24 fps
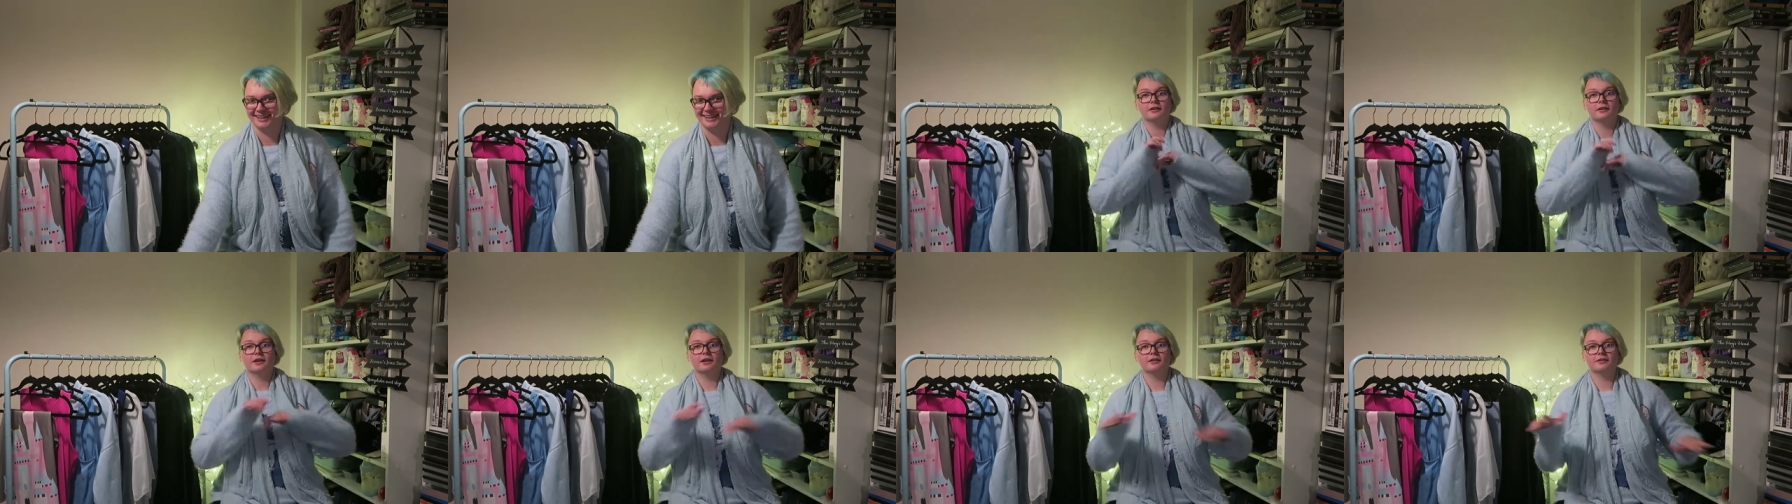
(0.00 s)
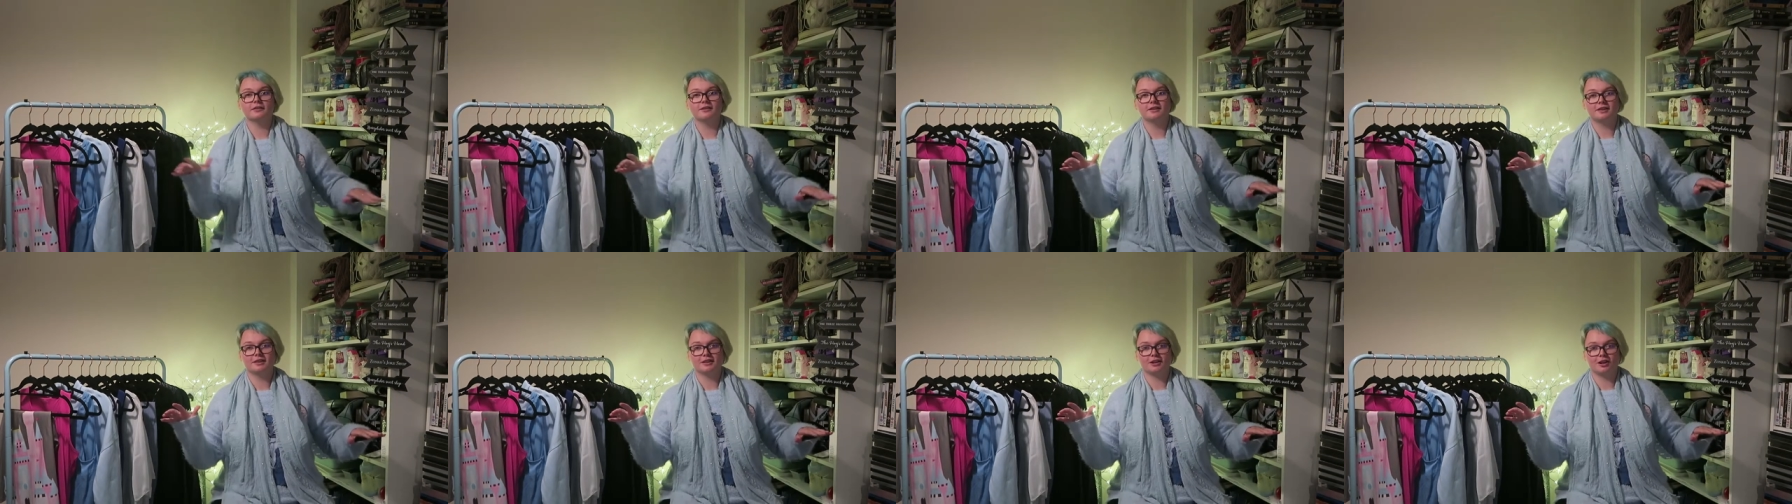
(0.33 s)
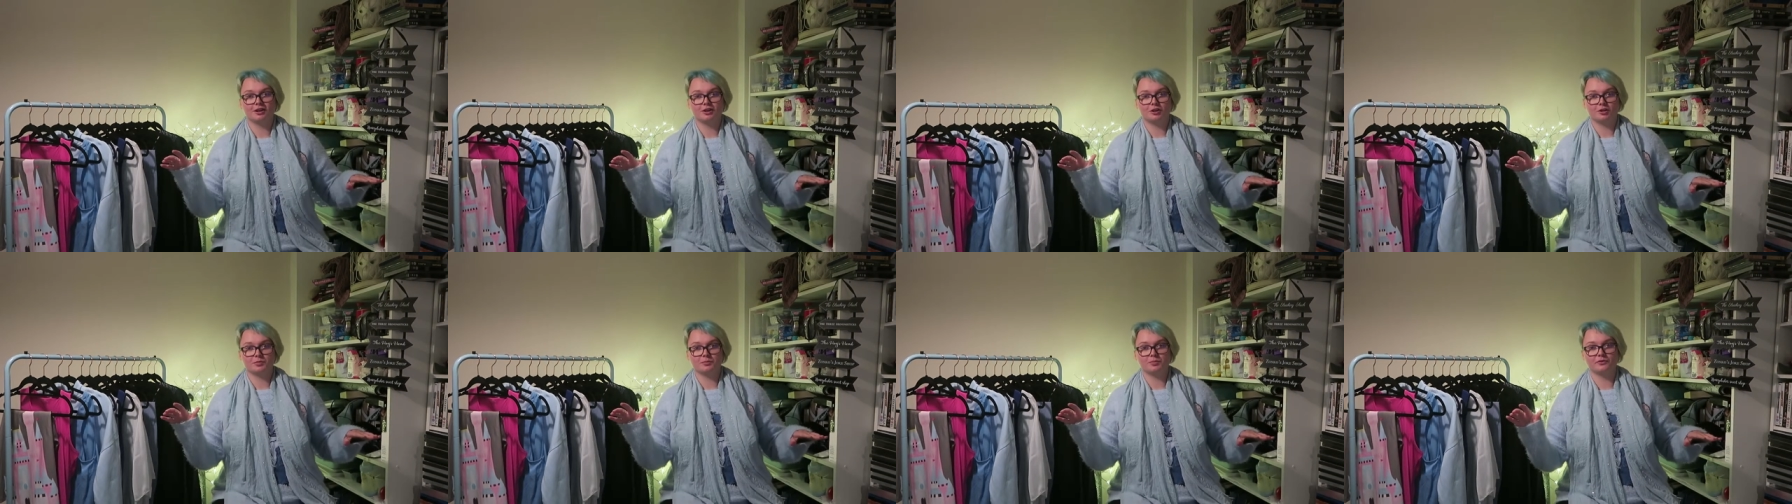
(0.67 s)
The other thing
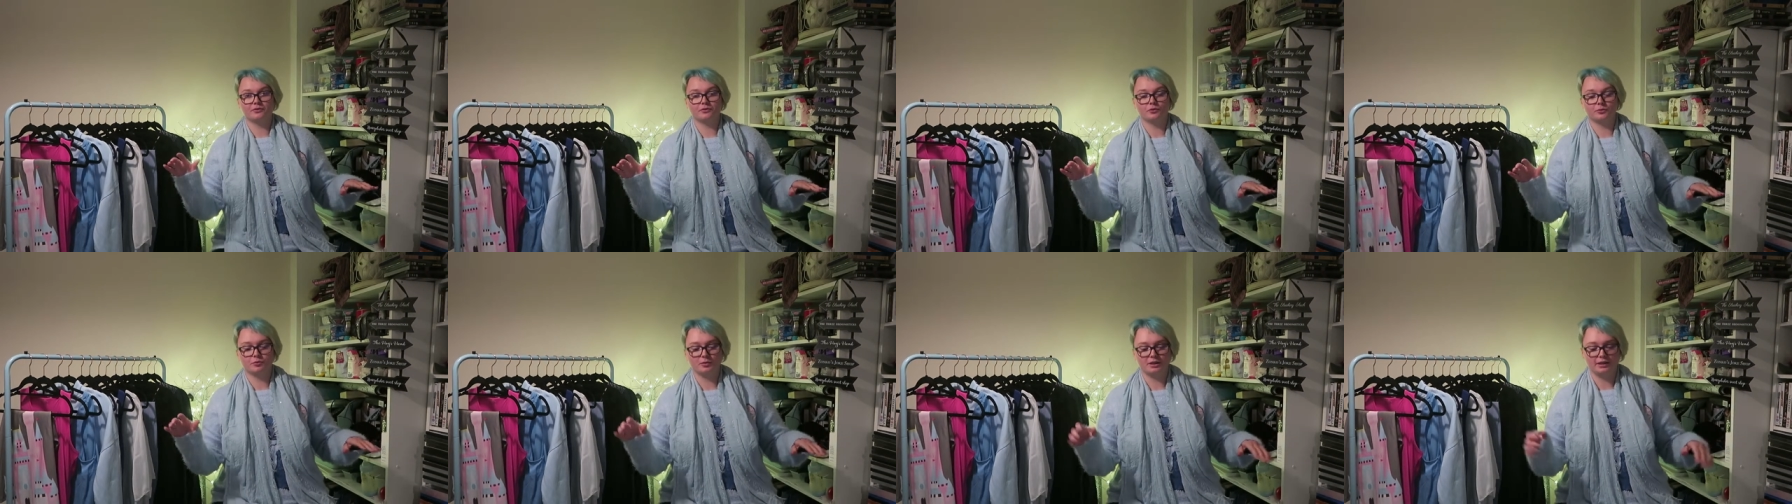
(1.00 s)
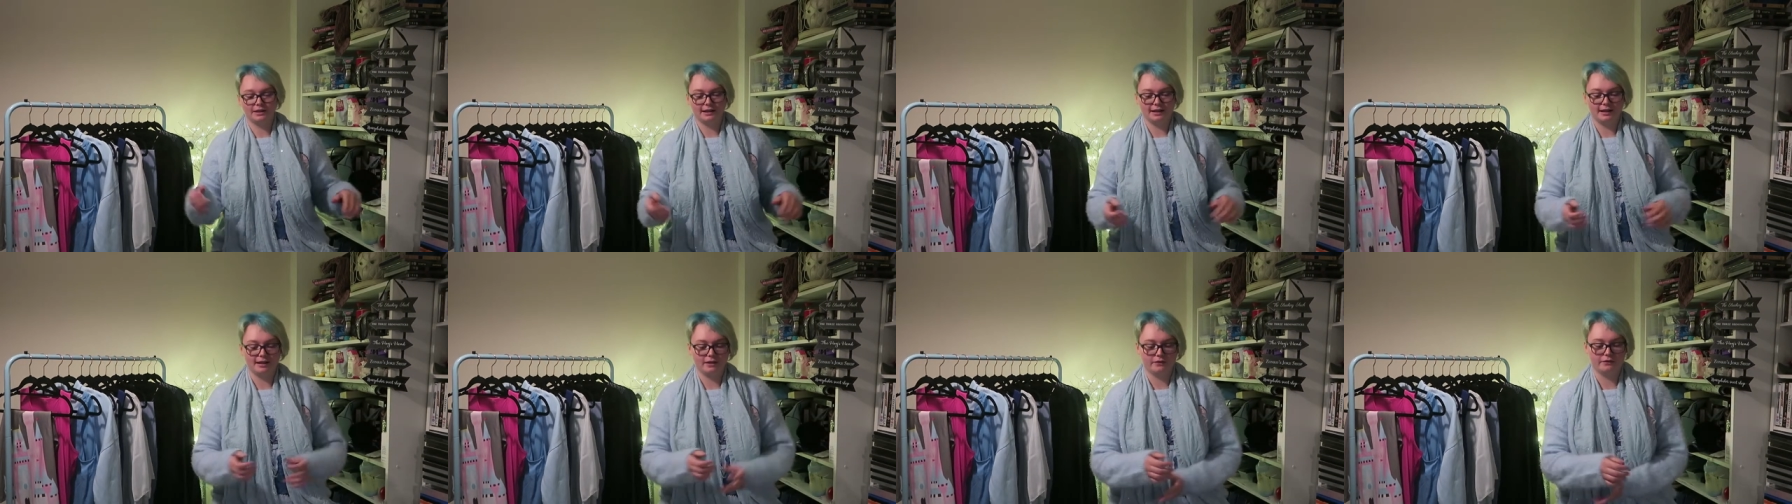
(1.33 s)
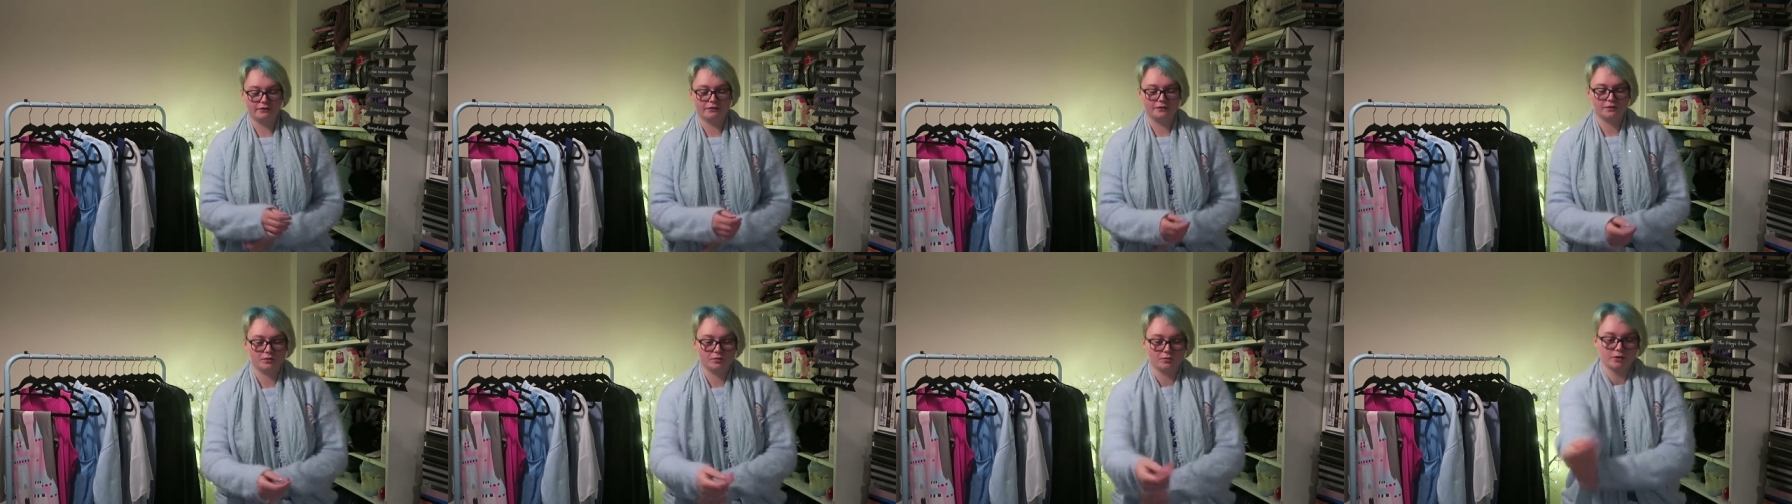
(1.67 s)
I got before we
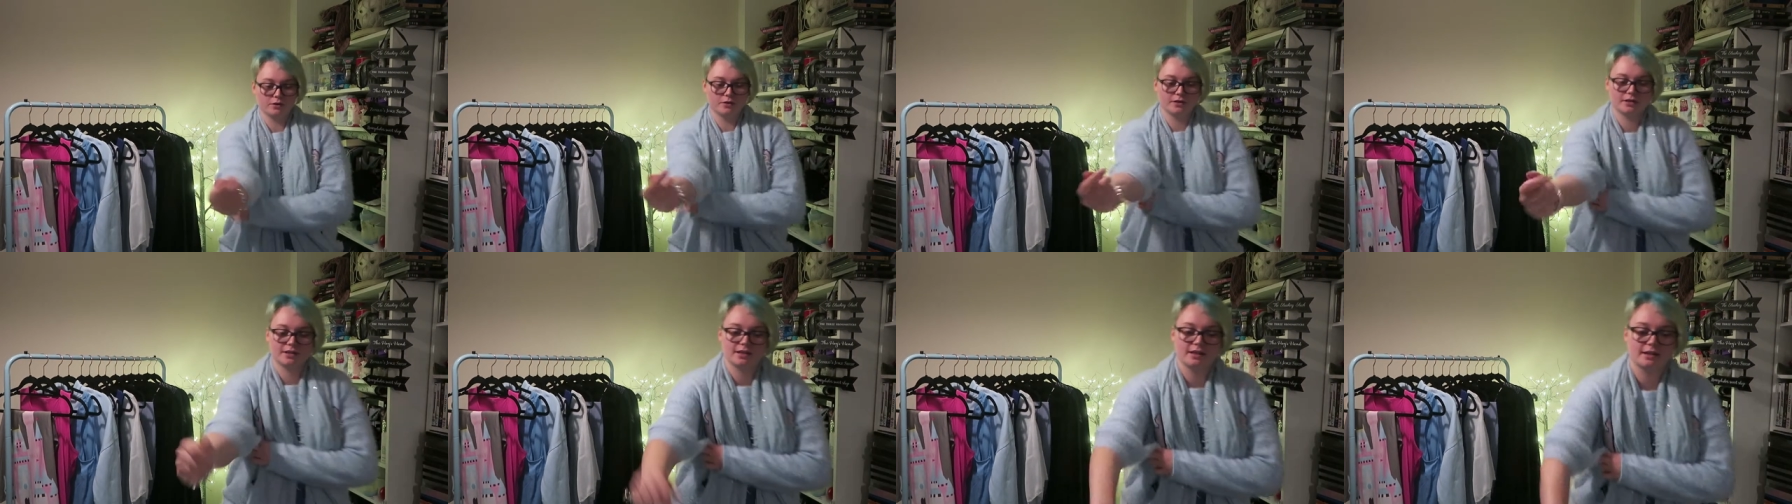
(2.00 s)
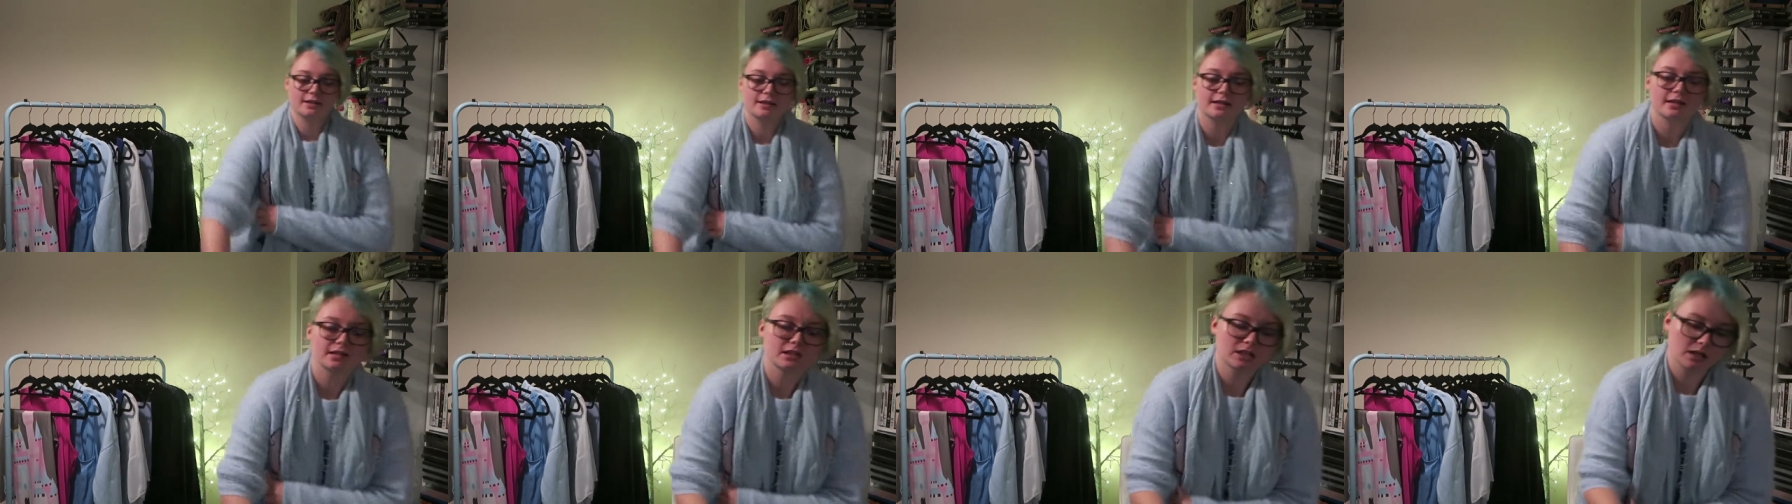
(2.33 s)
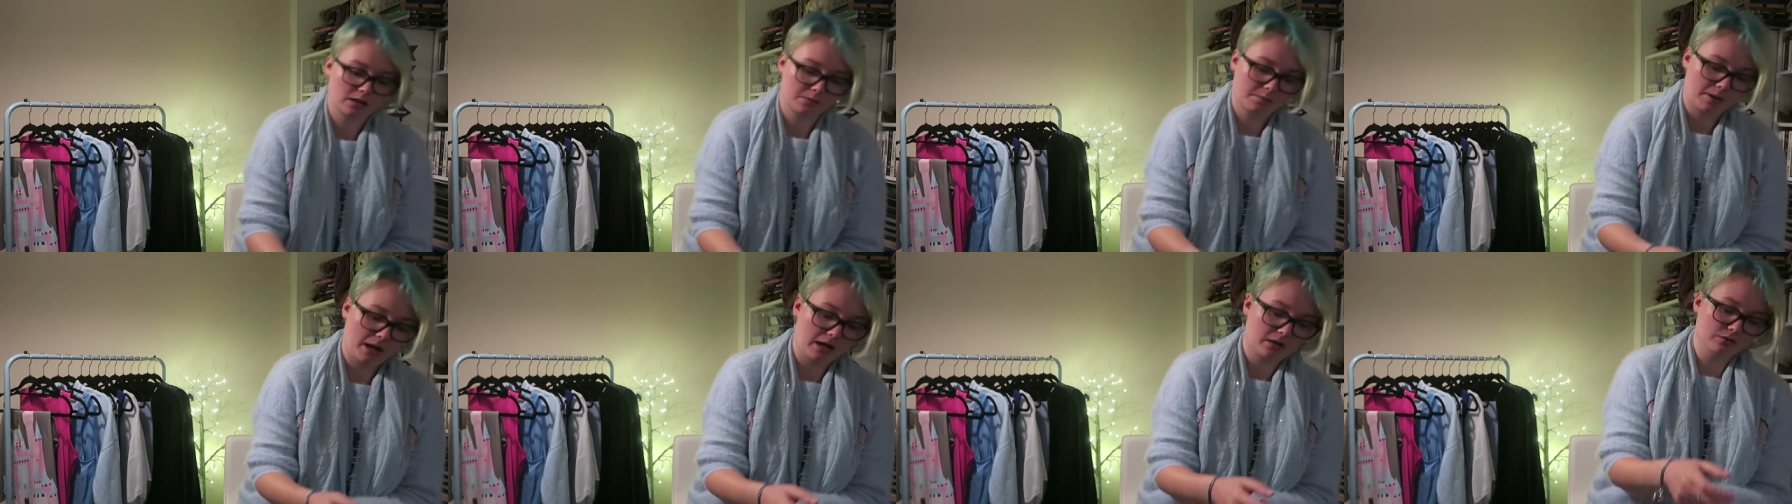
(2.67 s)
left was this
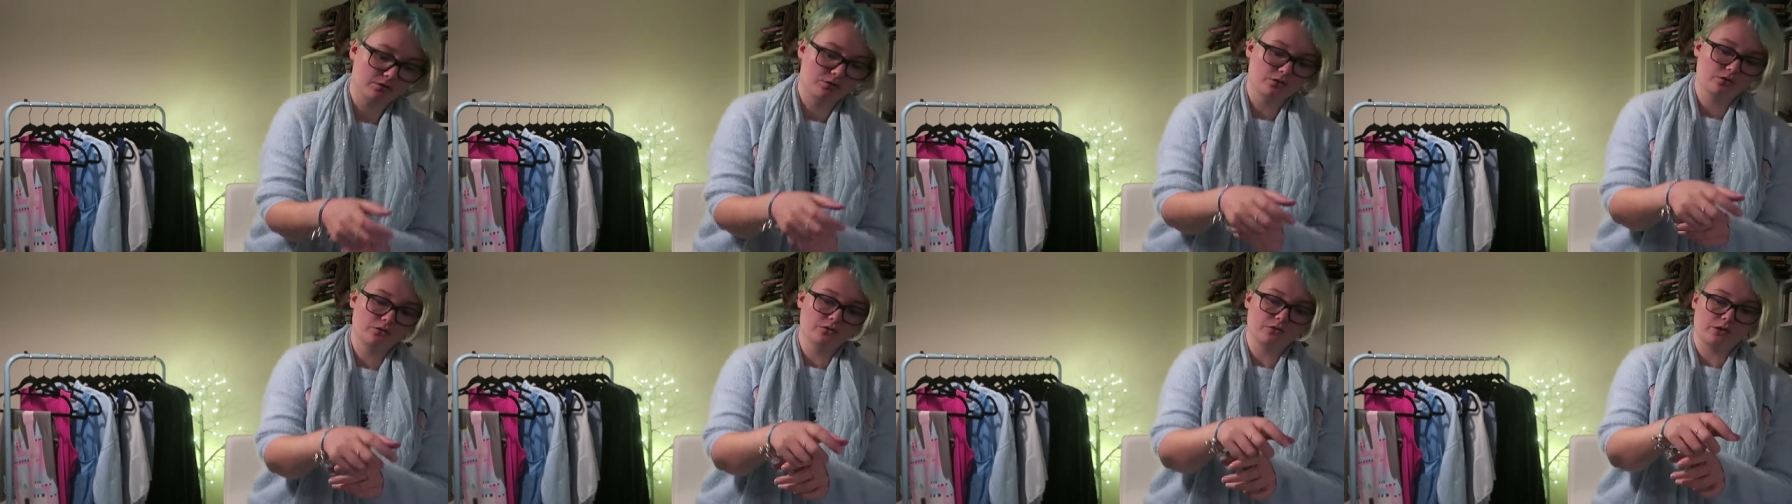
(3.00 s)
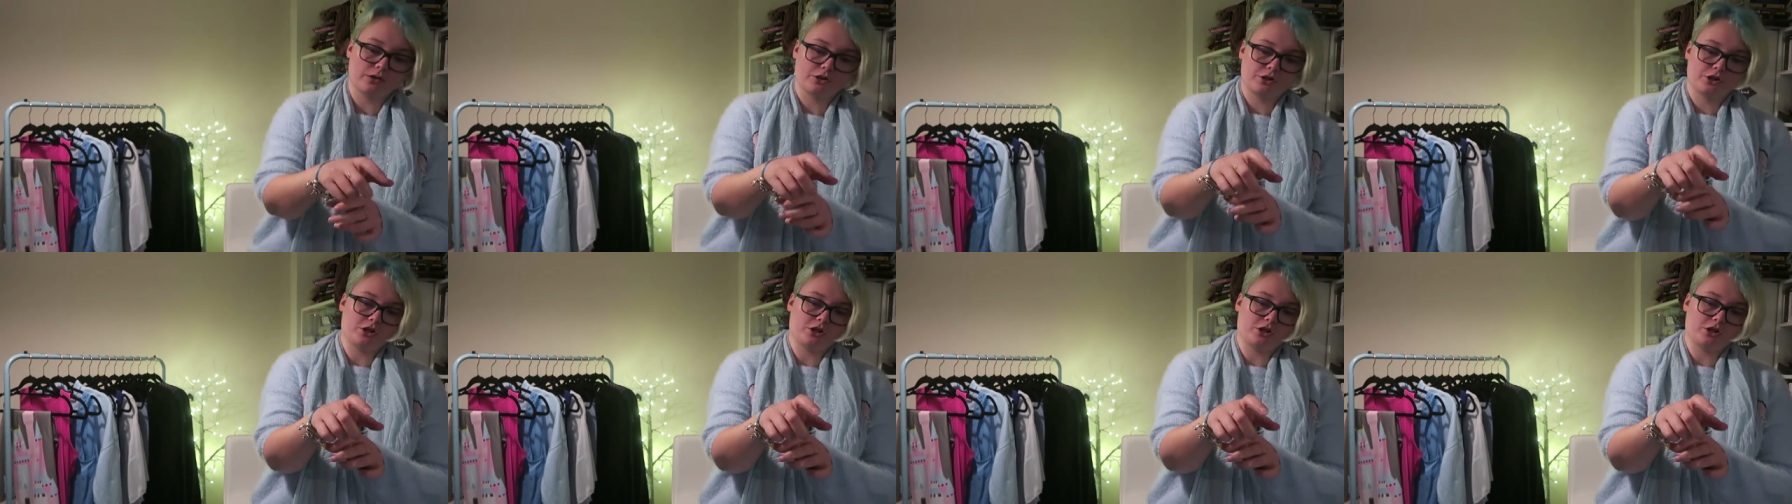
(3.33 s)
Pandora